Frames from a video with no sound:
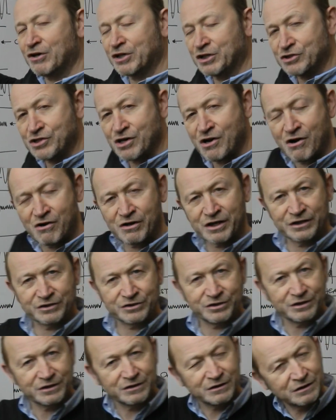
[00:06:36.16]
on a
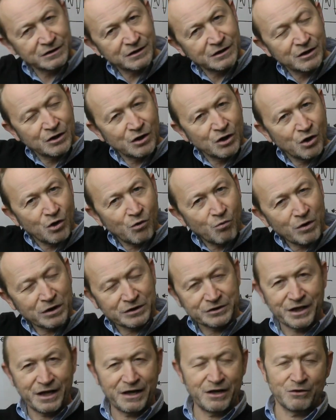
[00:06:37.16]
target.
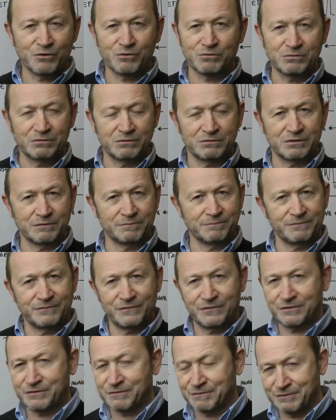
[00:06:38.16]
Well now, the,
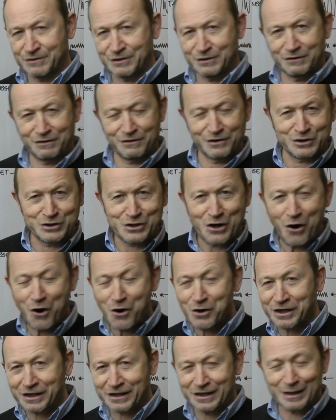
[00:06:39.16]
the, the
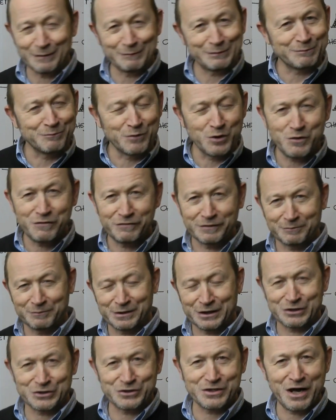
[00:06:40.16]
target keeps moving
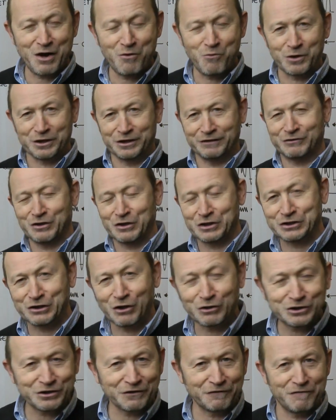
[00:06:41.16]
because now what you've got is
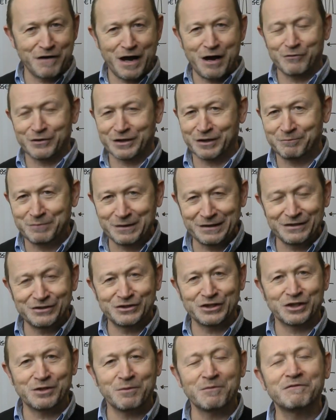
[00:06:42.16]
lots of
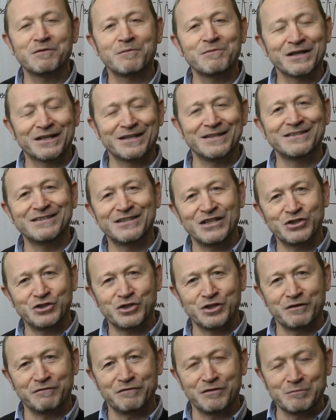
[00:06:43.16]
variability coming from the
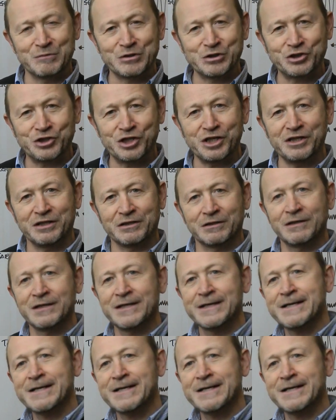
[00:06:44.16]
condition of the machine.